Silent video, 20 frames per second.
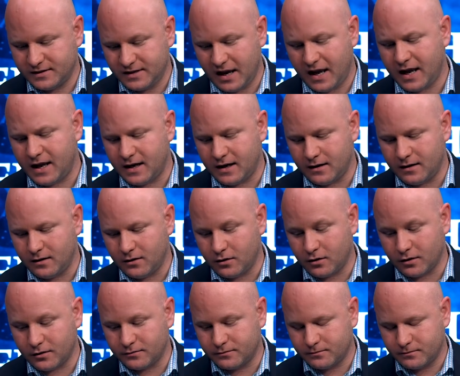ten
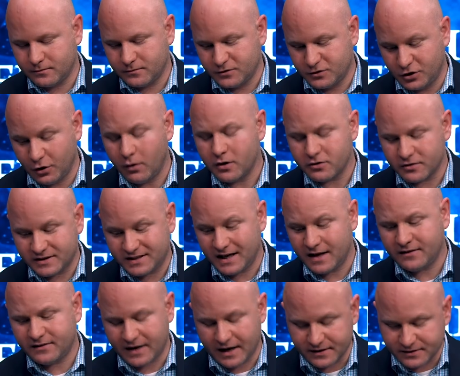or two hundred
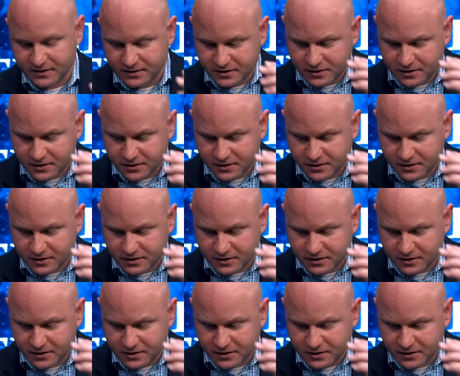ten thousand,